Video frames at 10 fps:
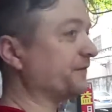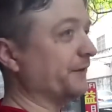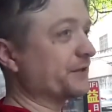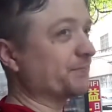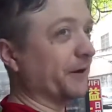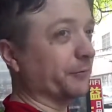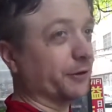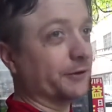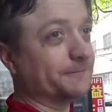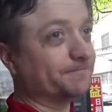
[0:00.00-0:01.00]
fixed my
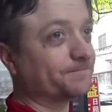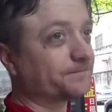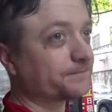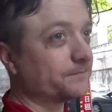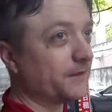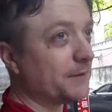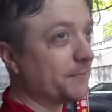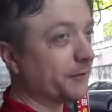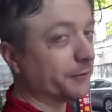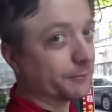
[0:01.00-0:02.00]
rear
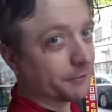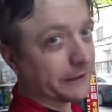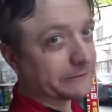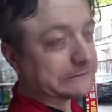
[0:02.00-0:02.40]
brake,